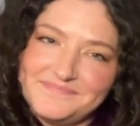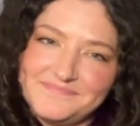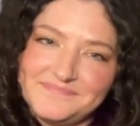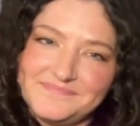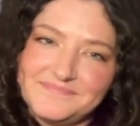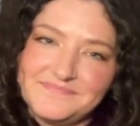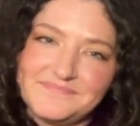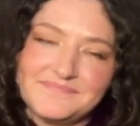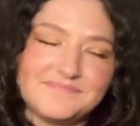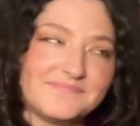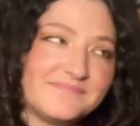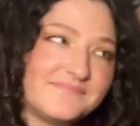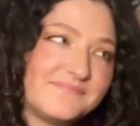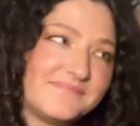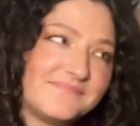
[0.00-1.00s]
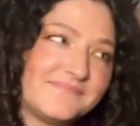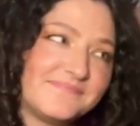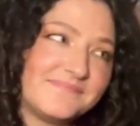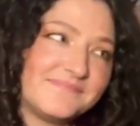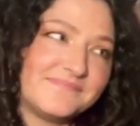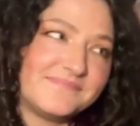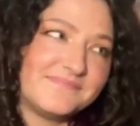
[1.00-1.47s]

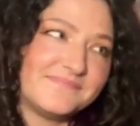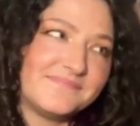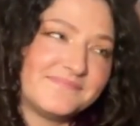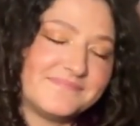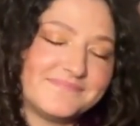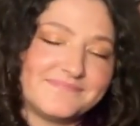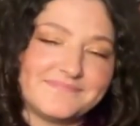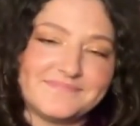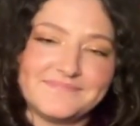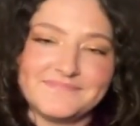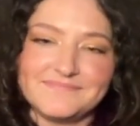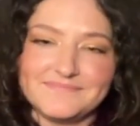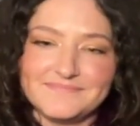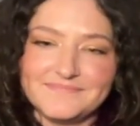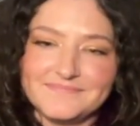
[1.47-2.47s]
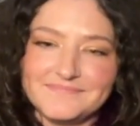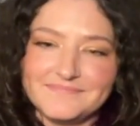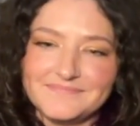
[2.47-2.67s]
This person isn't speaking.